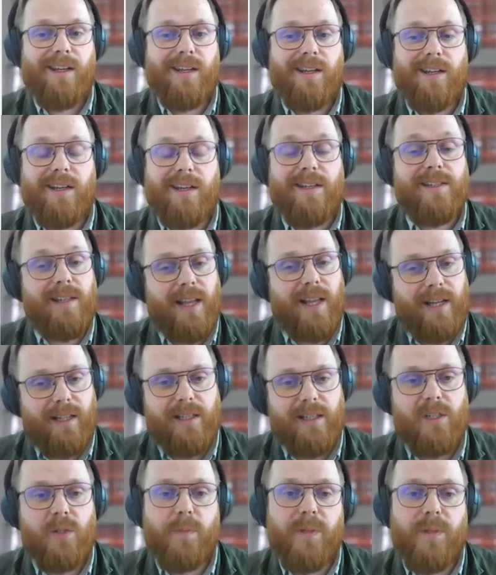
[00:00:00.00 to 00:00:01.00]
is
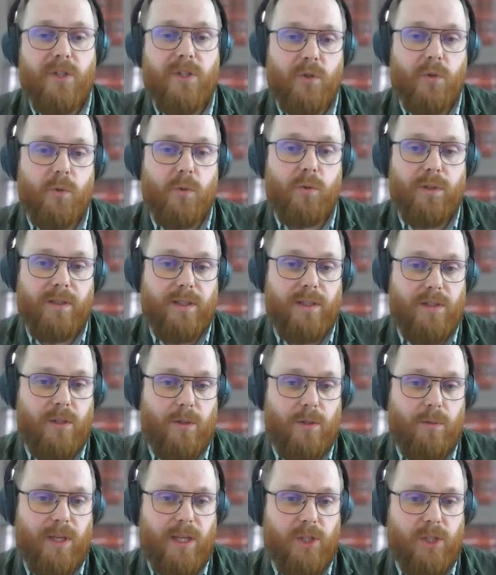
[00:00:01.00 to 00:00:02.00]
likely to be a school at
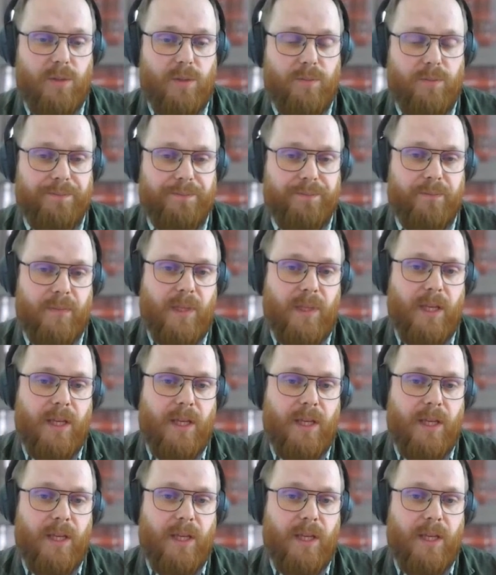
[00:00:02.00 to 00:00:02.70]
this location.